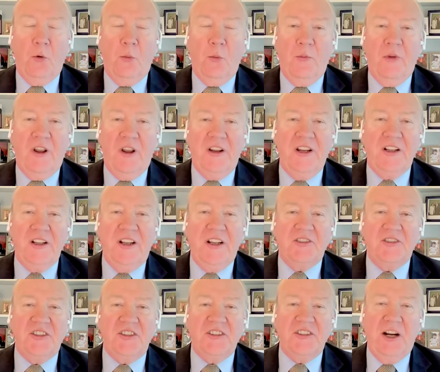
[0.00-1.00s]
So
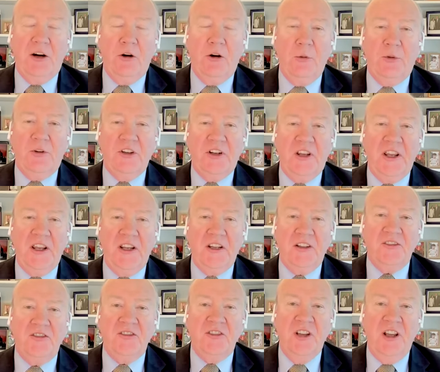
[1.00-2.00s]
it's a terrible
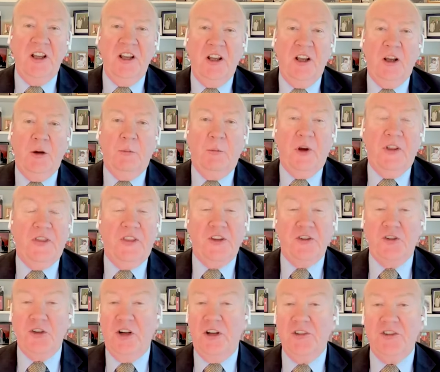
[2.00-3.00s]
case,
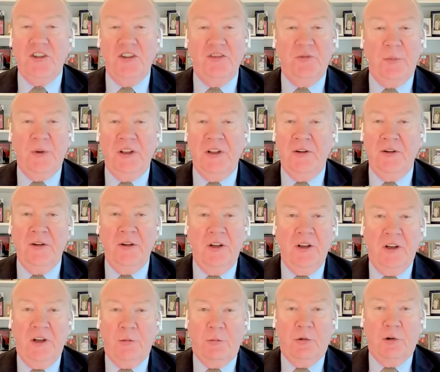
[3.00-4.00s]
but the judge has
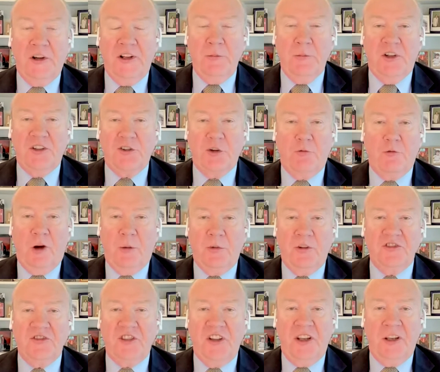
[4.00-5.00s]
been pretty much a
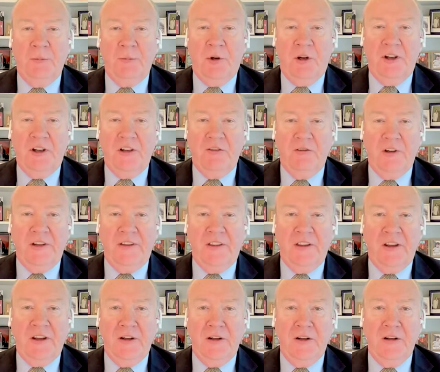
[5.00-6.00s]
rubber stamp on
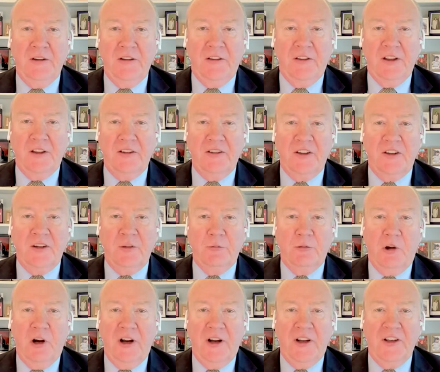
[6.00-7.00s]
everything
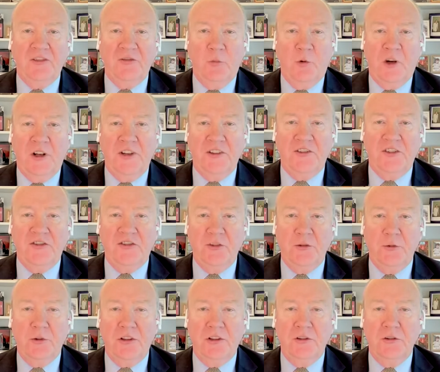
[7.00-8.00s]
that Bragg has wanted
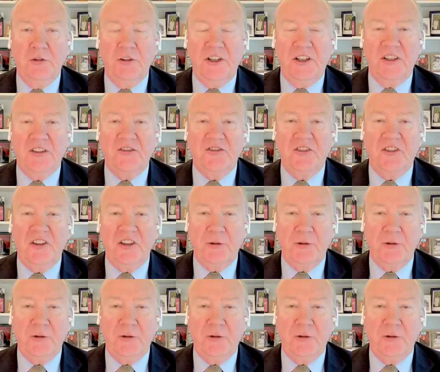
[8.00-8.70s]
to do, including